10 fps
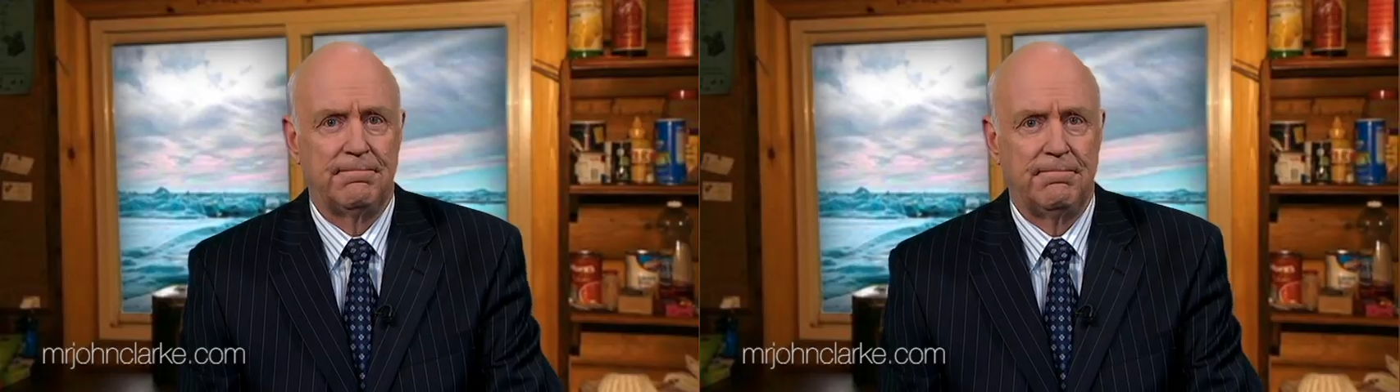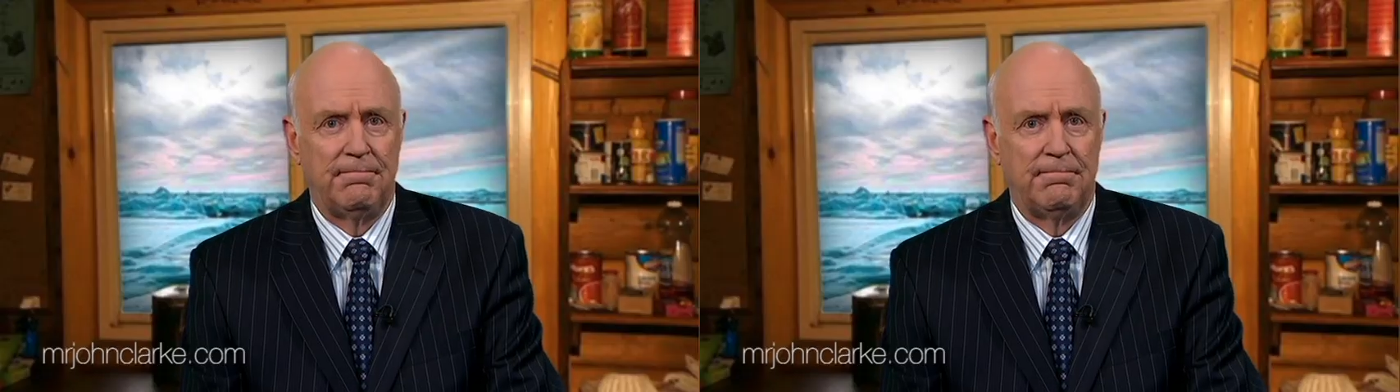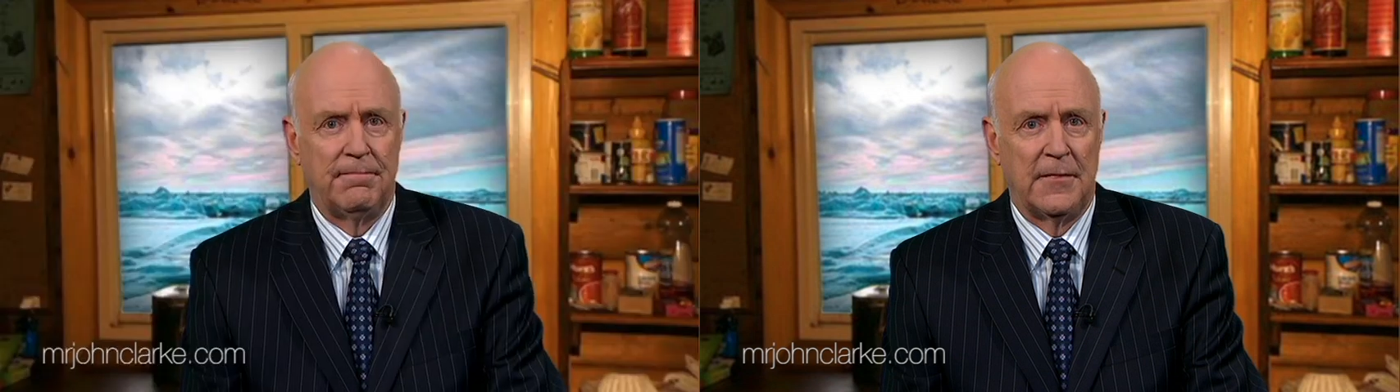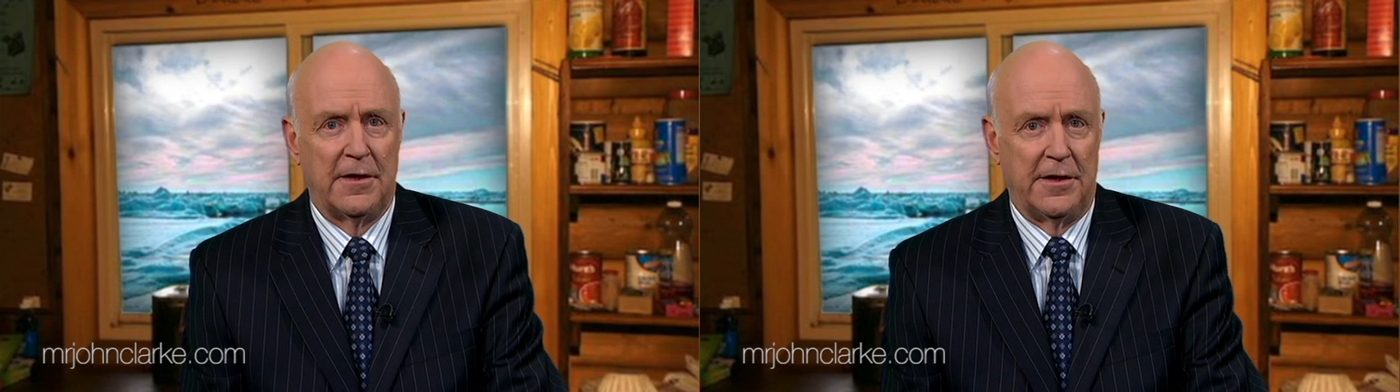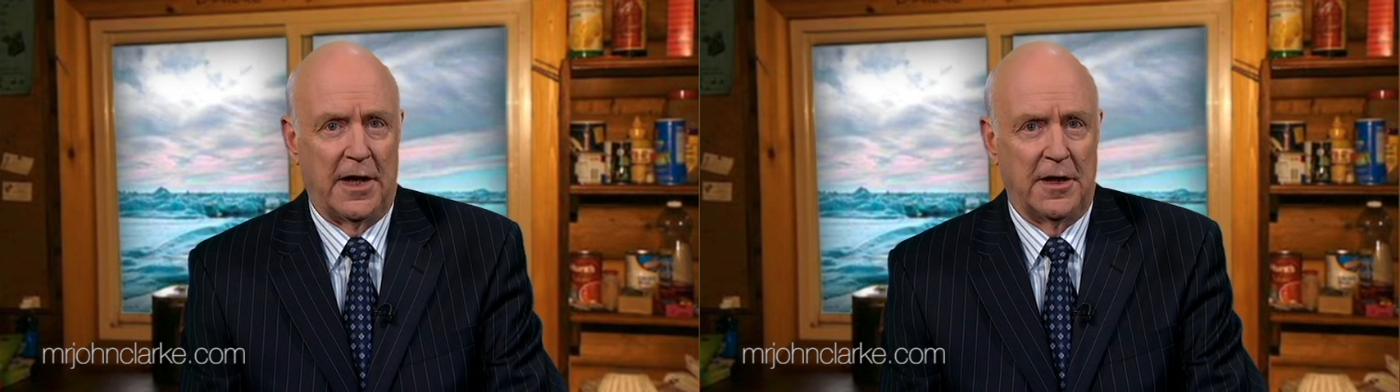the problem?
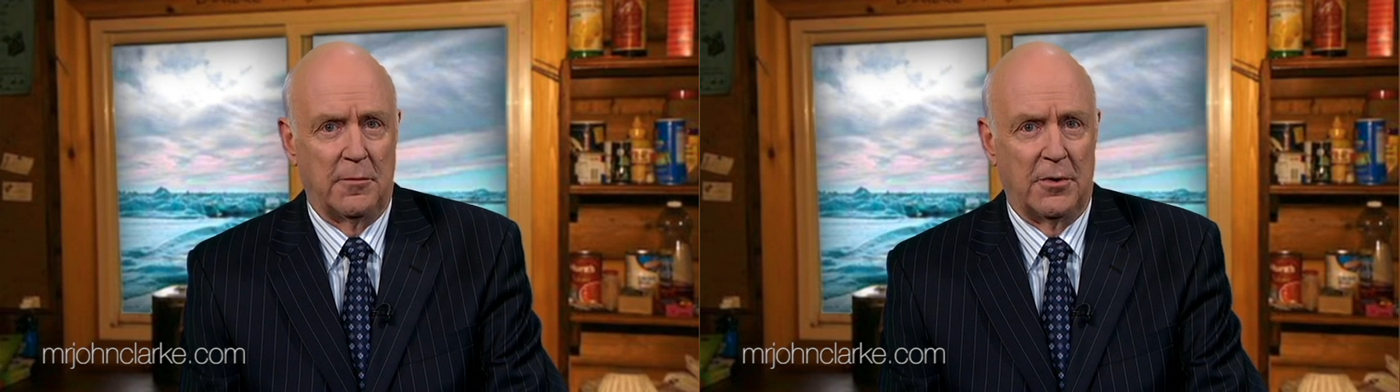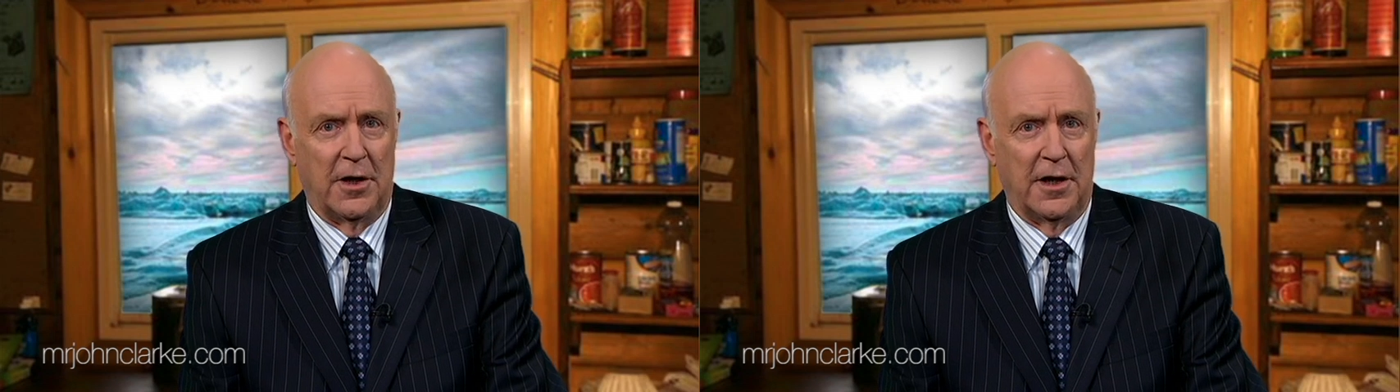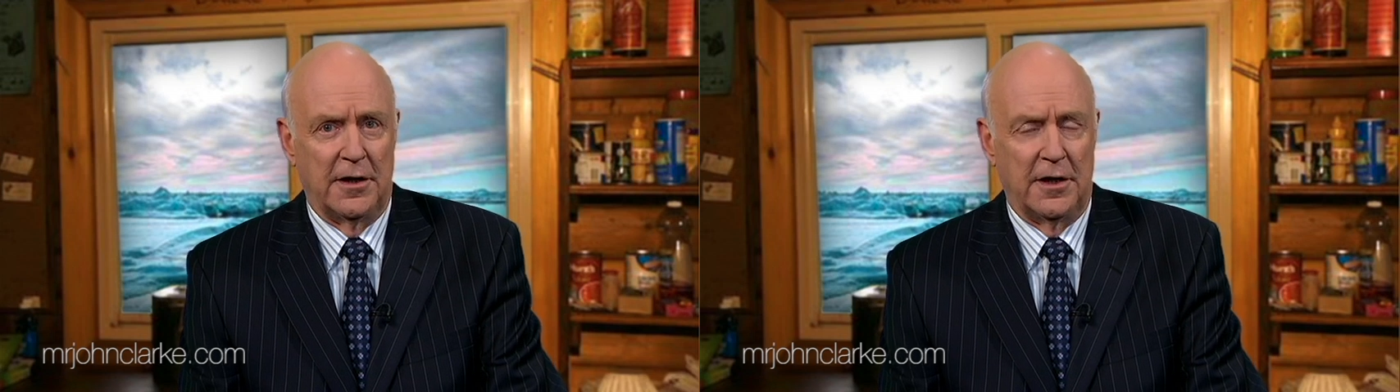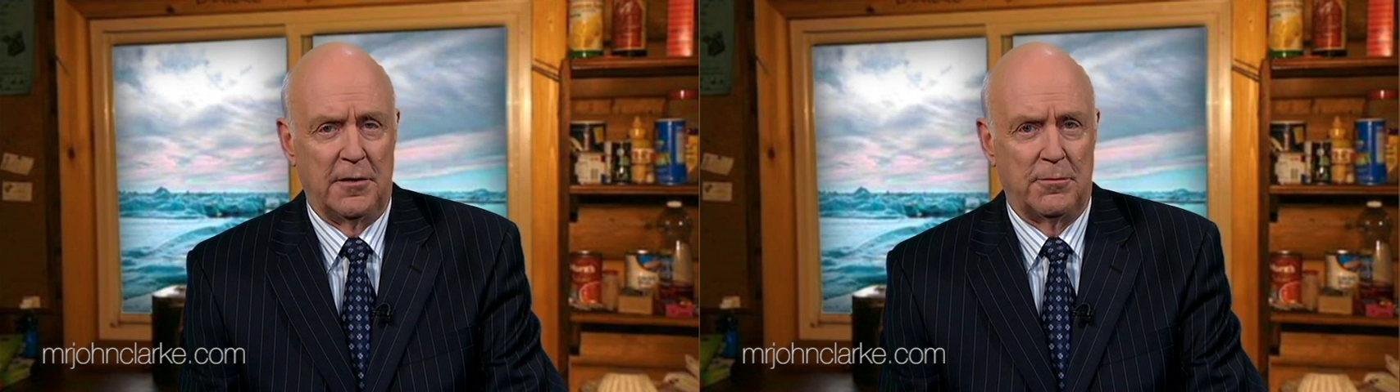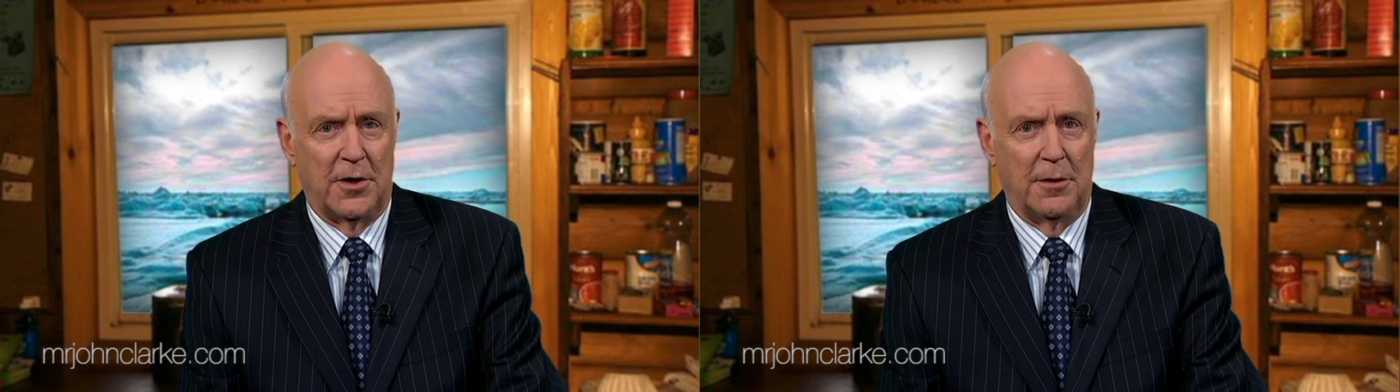the date, Bryan. The
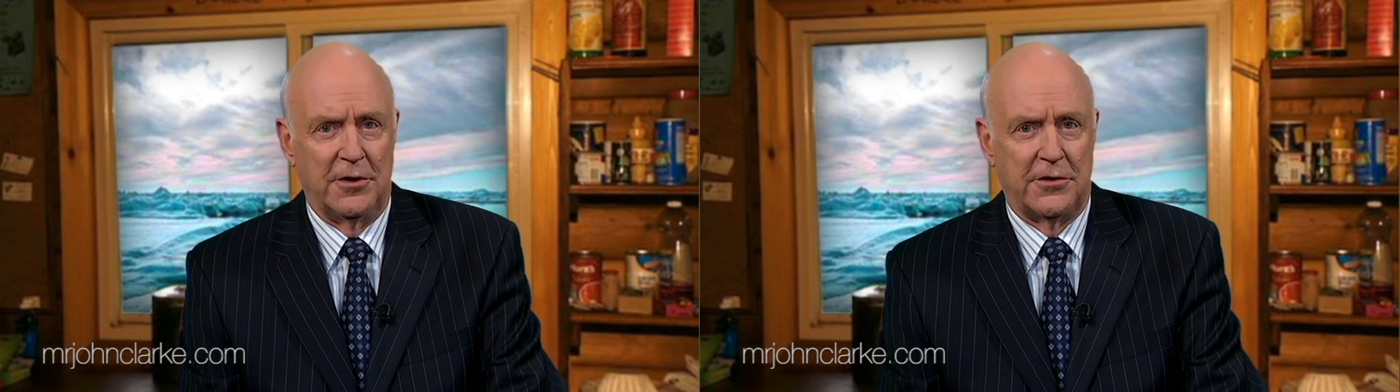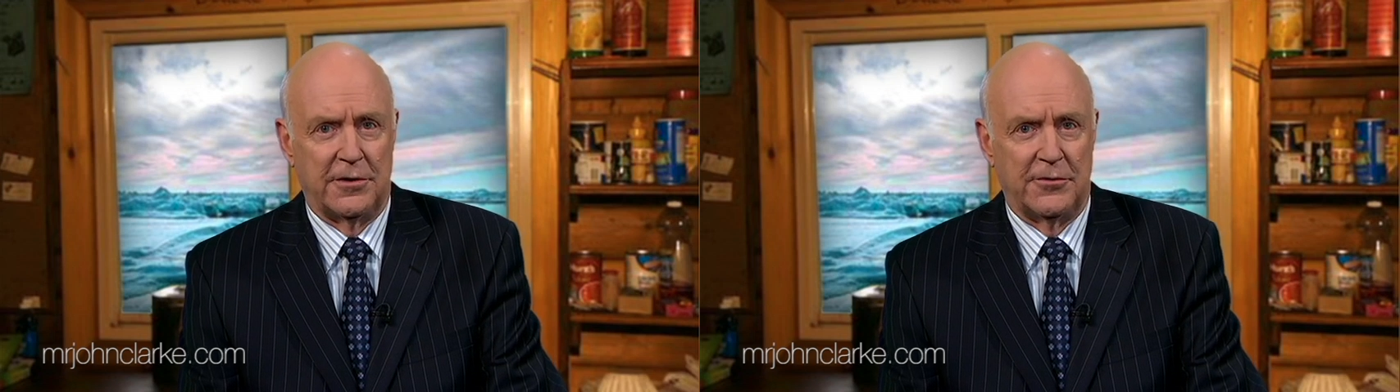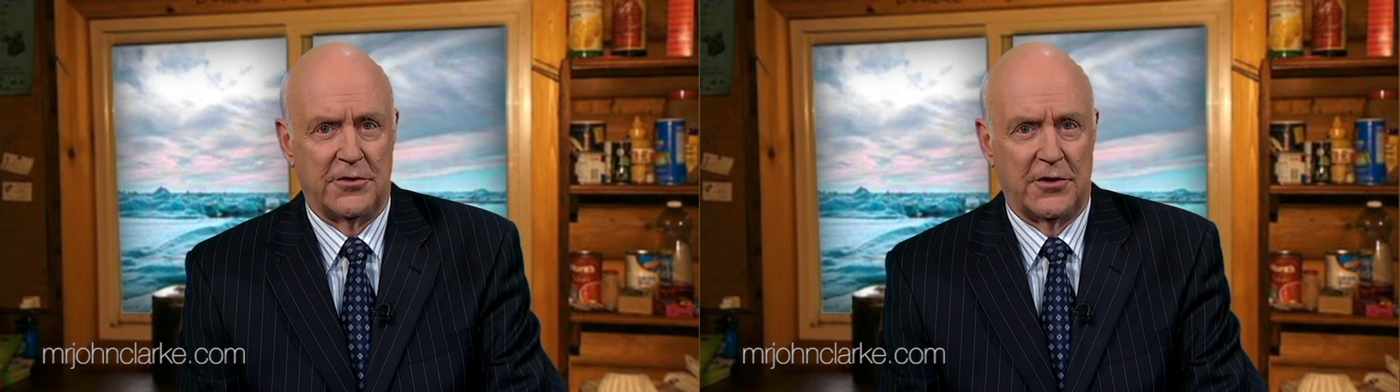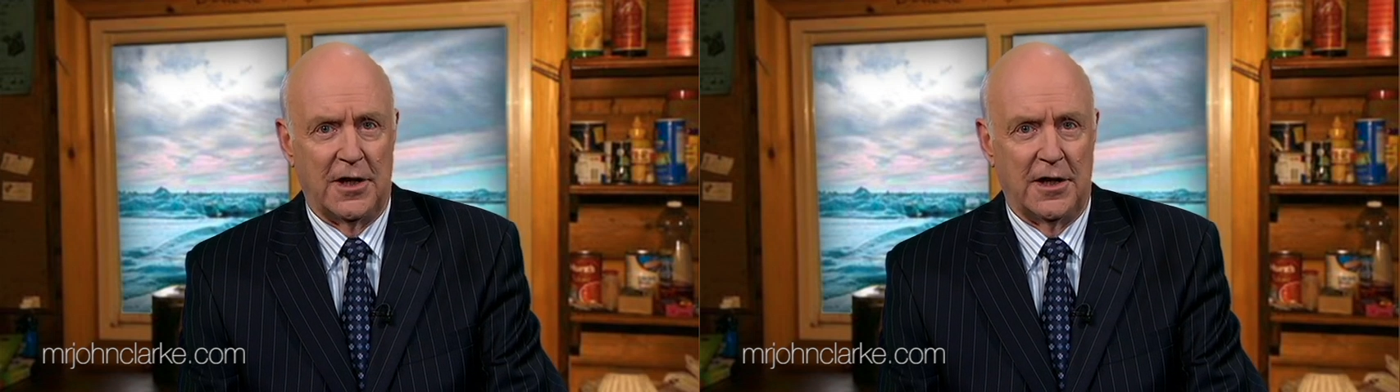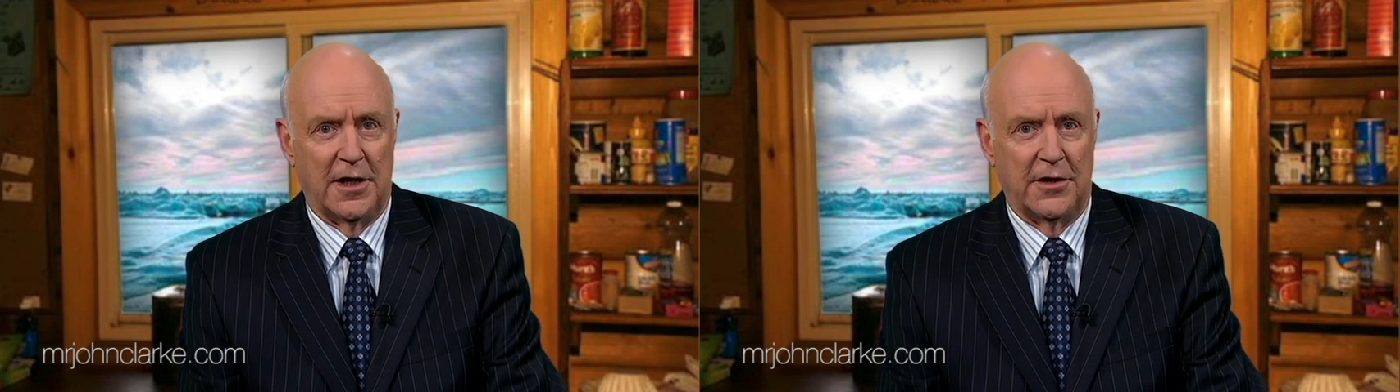Prime Minister of
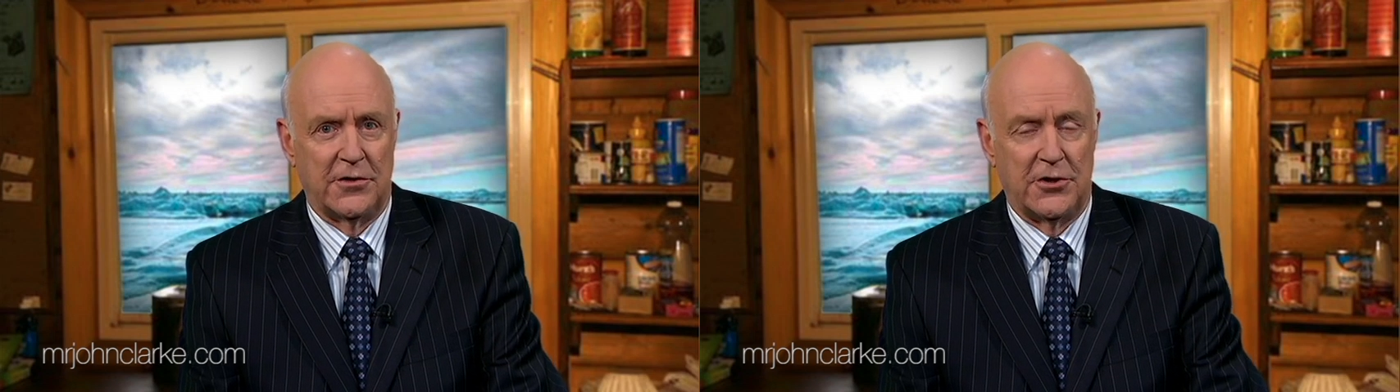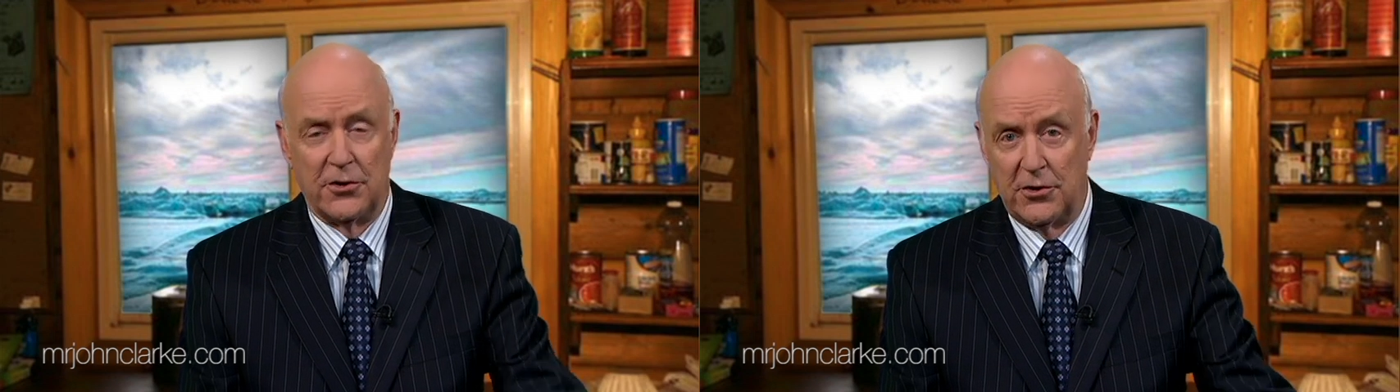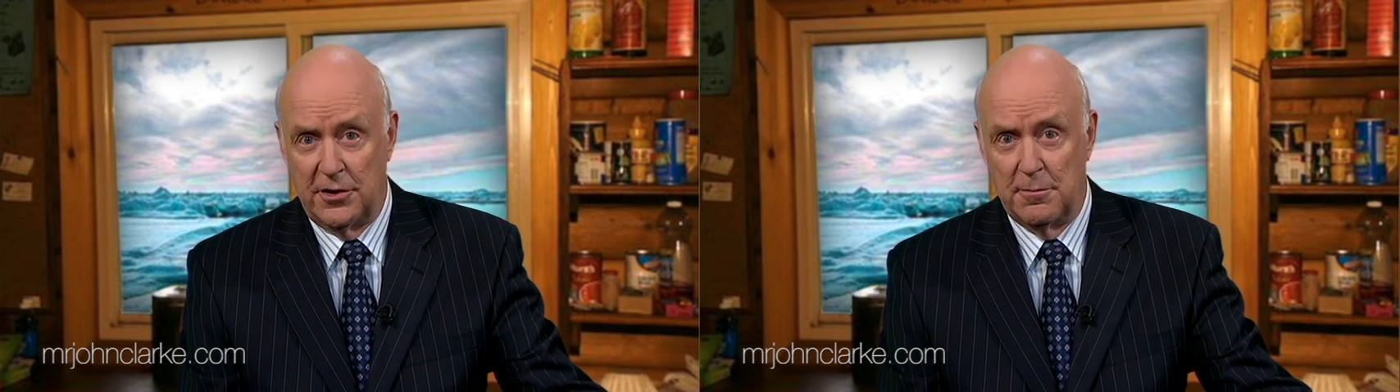Australia has assured